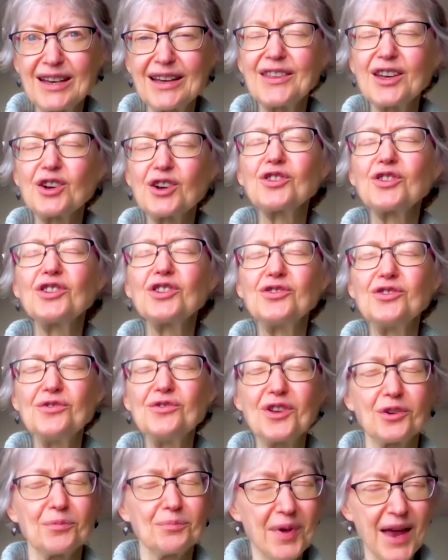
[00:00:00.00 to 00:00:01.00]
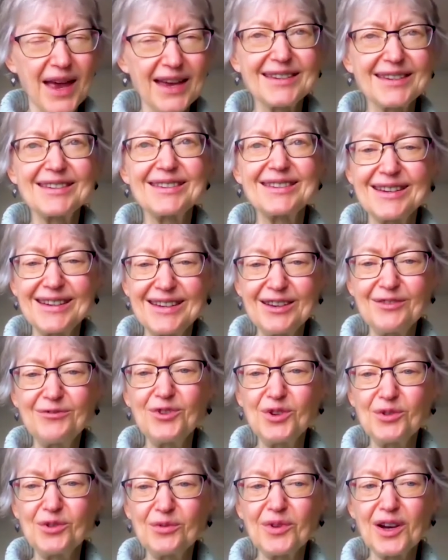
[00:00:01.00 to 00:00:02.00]
and they're going to do their best to
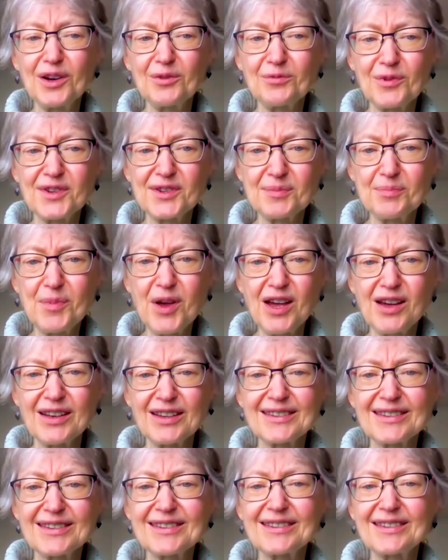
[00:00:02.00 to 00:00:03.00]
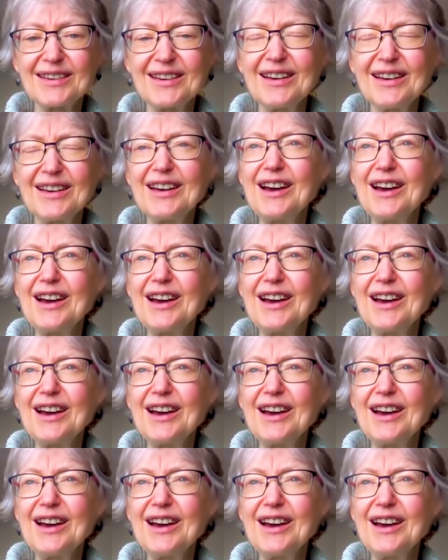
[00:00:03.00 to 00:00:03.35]
give you a response.